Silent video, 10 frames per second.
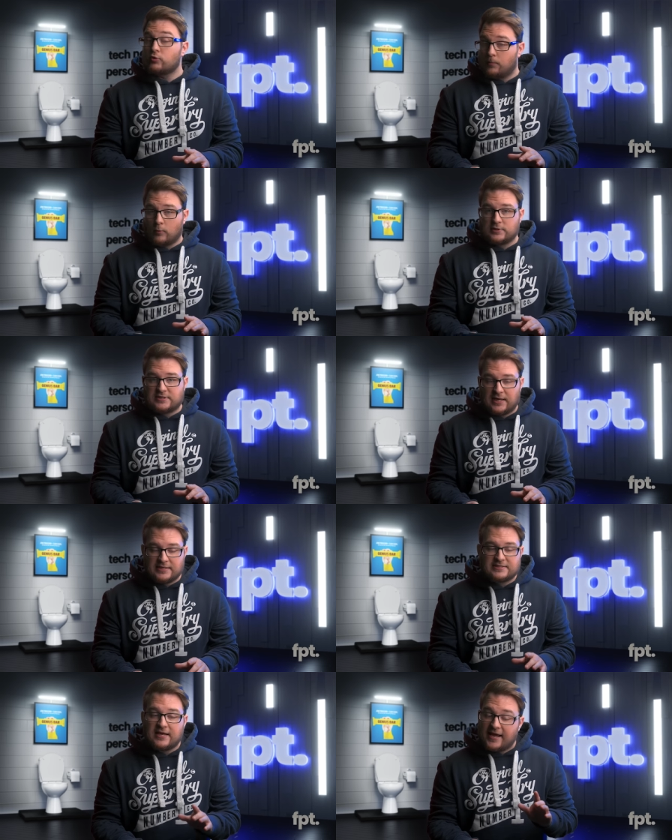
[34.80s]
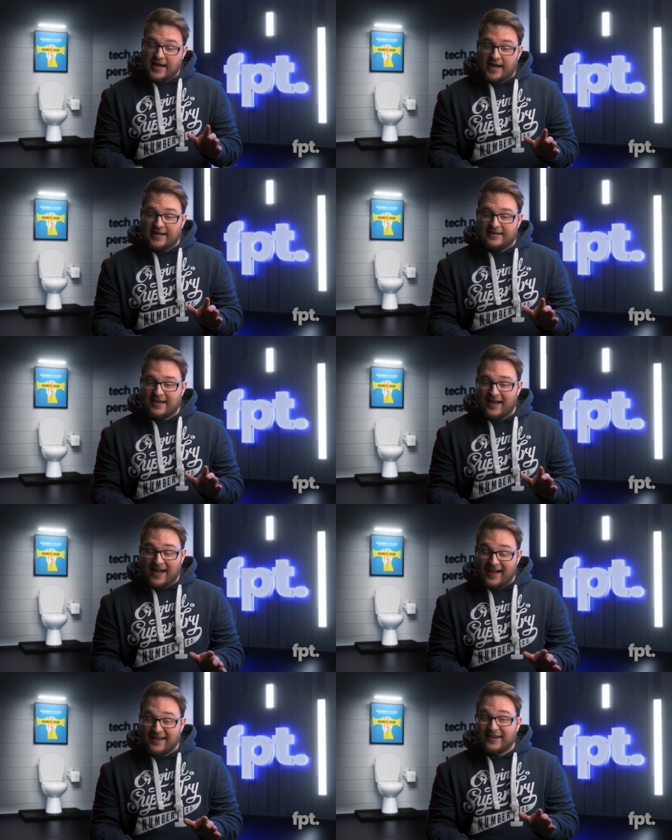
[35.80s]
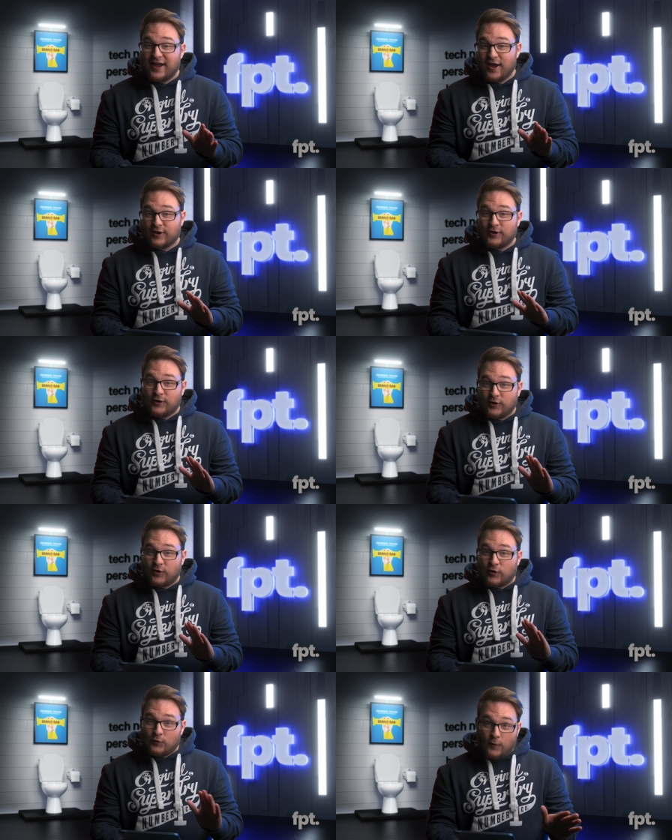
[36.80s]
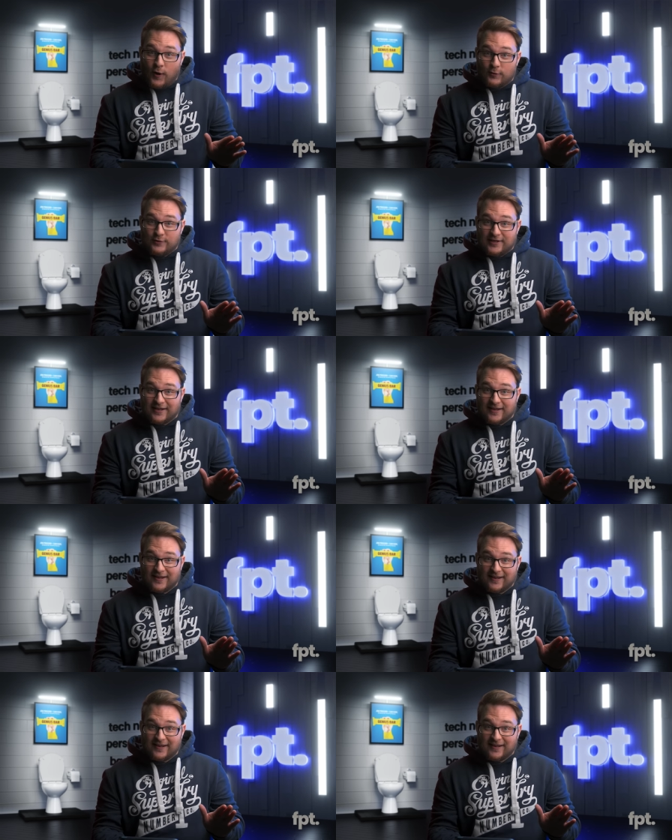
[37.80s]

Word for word: report says, and I quote, this